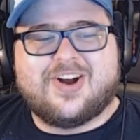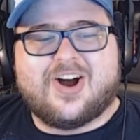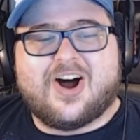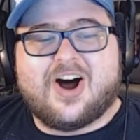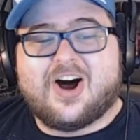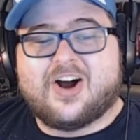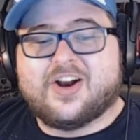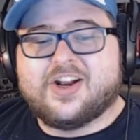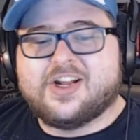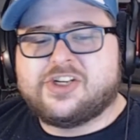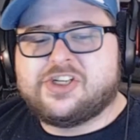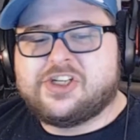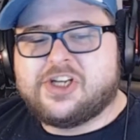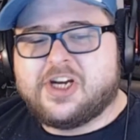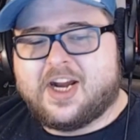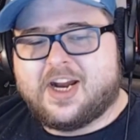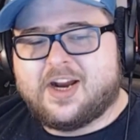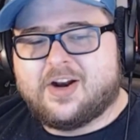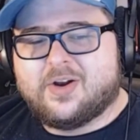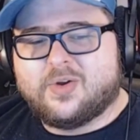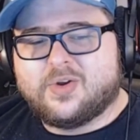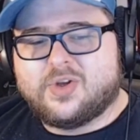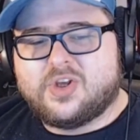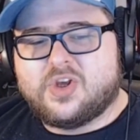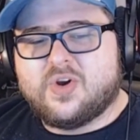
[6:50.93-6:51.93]
on a
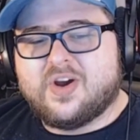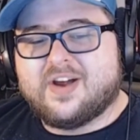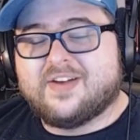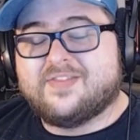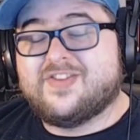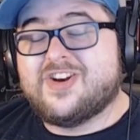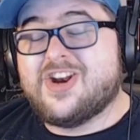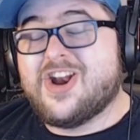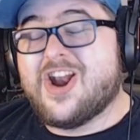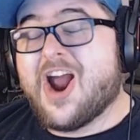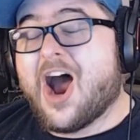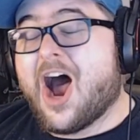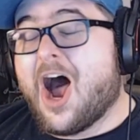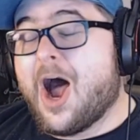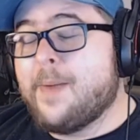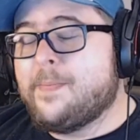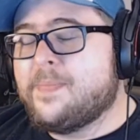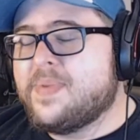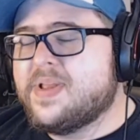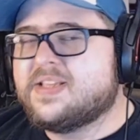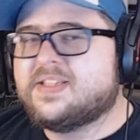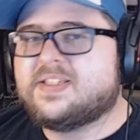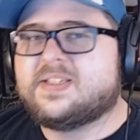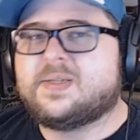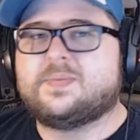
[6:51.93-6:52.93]
channel you have not
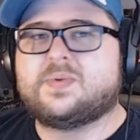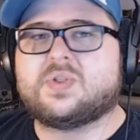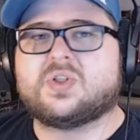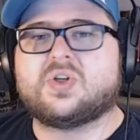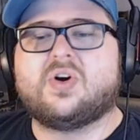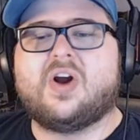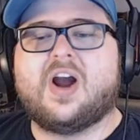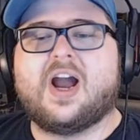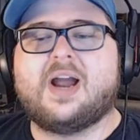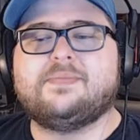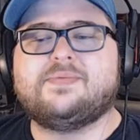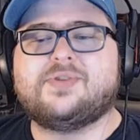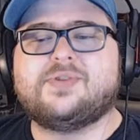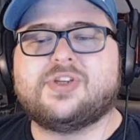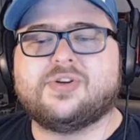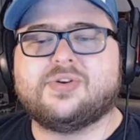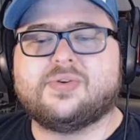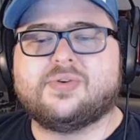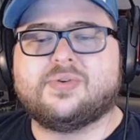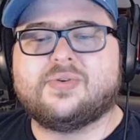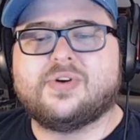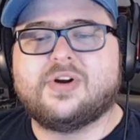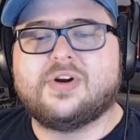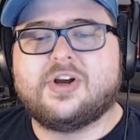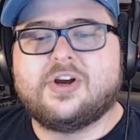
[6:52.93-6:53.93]
been subscribed
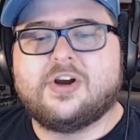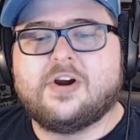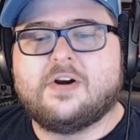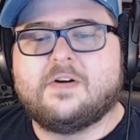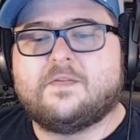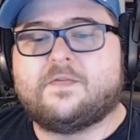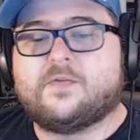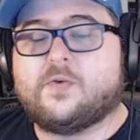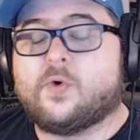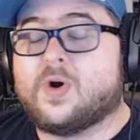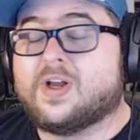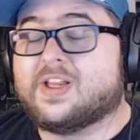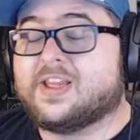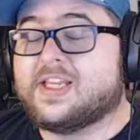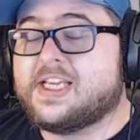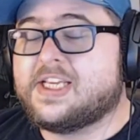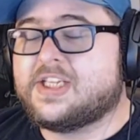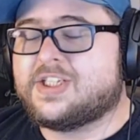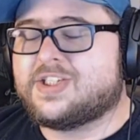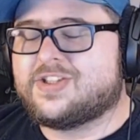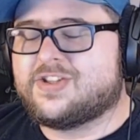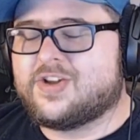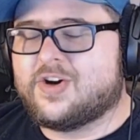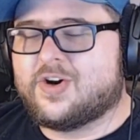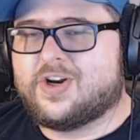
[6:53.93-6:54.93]
to for at
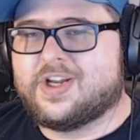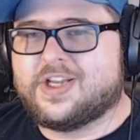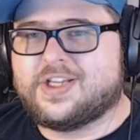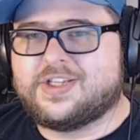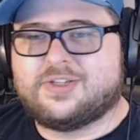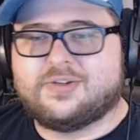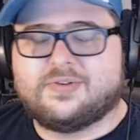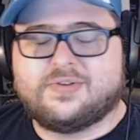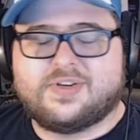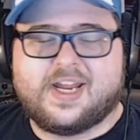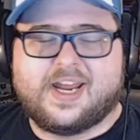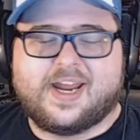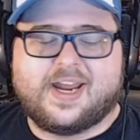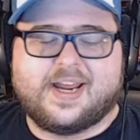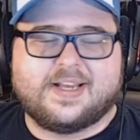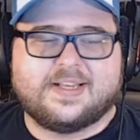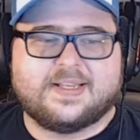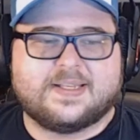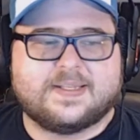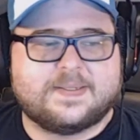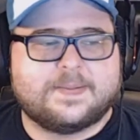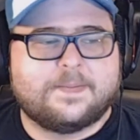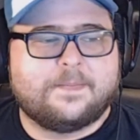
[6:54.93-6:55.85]
least 32 days.